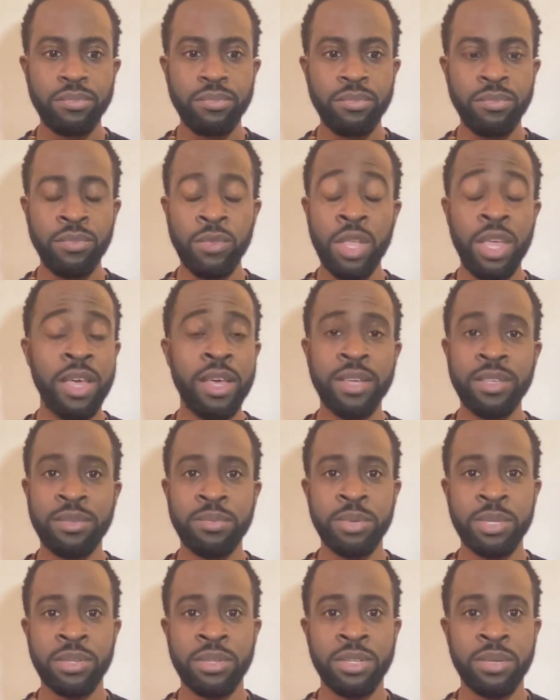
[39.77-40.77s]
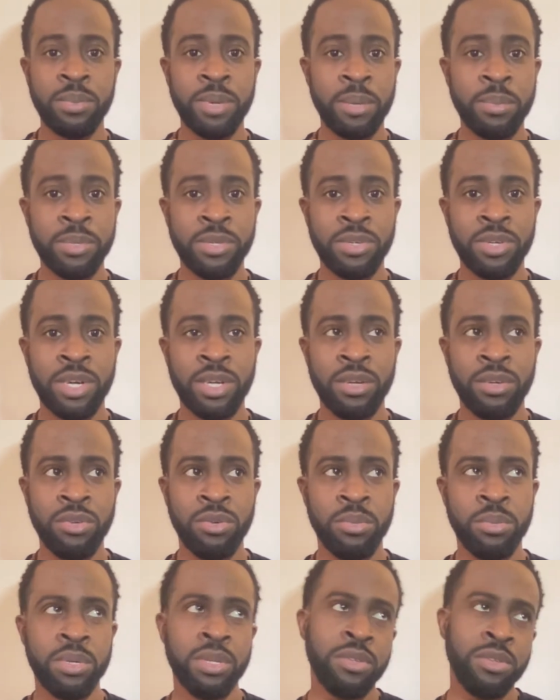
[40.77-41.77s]
yeah, it's been something I've been trying to do.
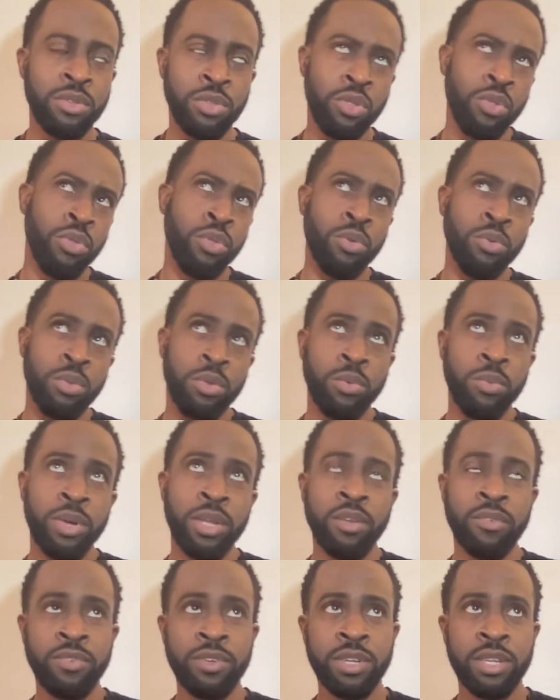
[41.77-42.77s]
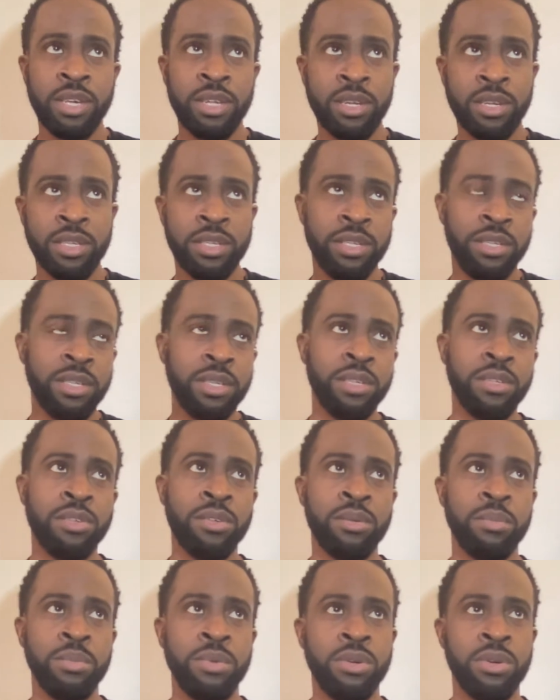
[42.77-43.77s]
But the way the Fidelity sets
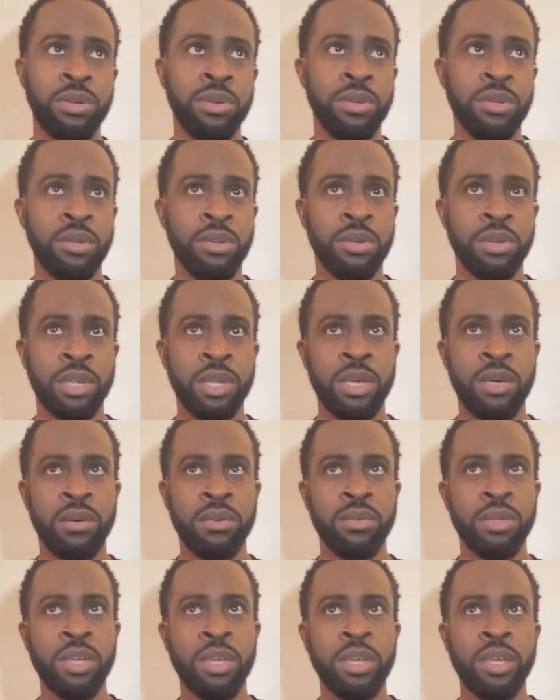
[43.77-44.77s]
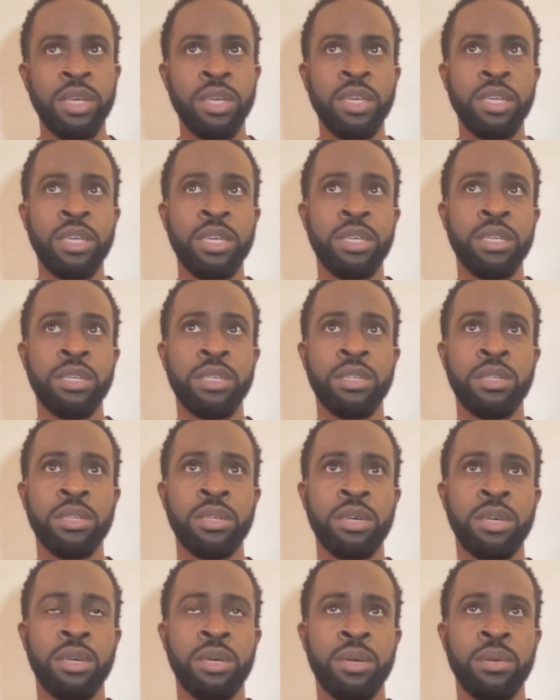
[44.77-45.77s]
up your account is
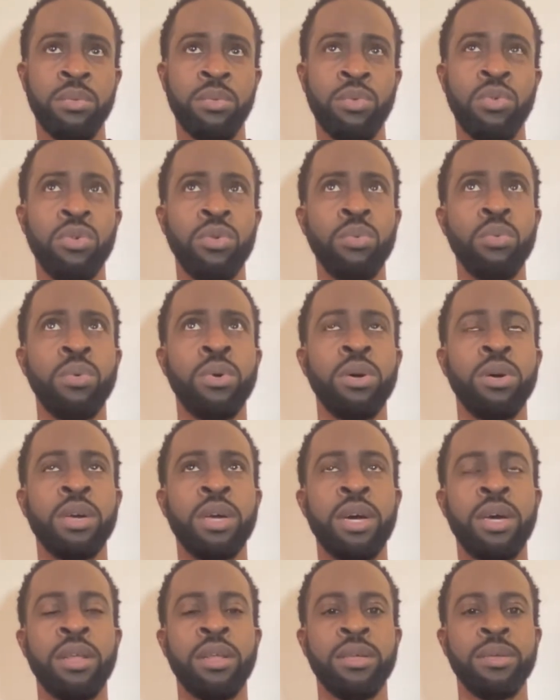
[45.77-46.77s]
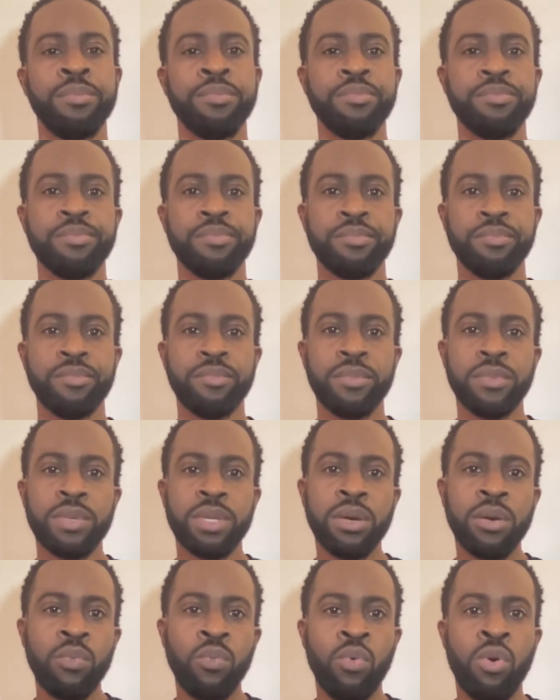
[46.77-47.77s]
will kind of
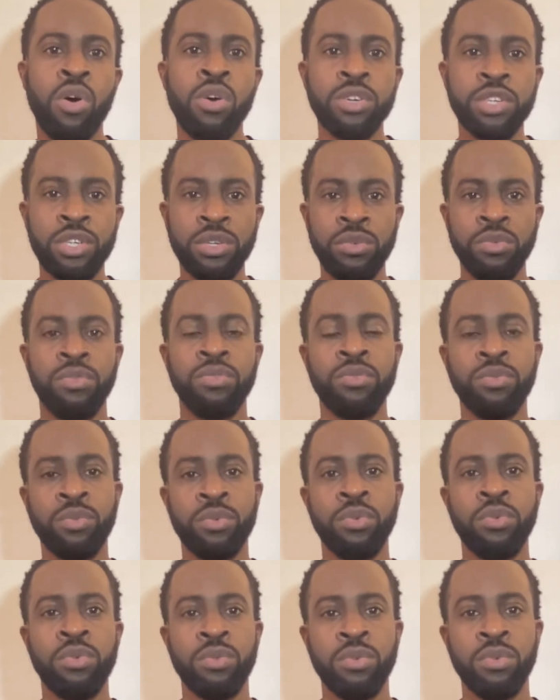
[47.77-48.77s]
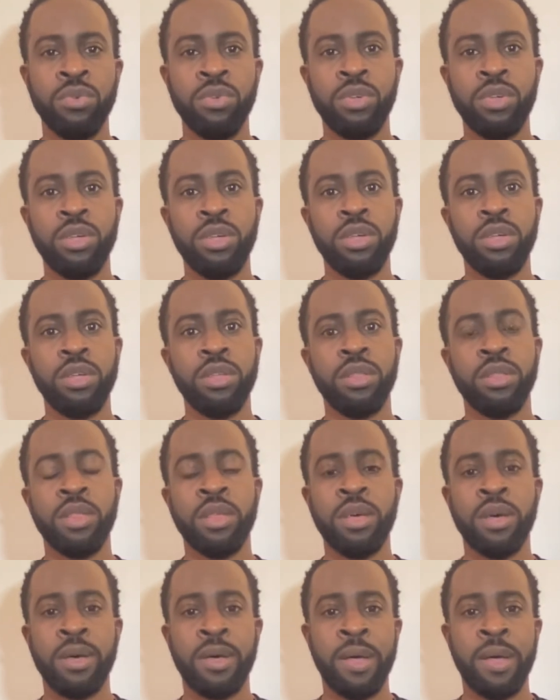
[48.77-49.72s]
walks you through the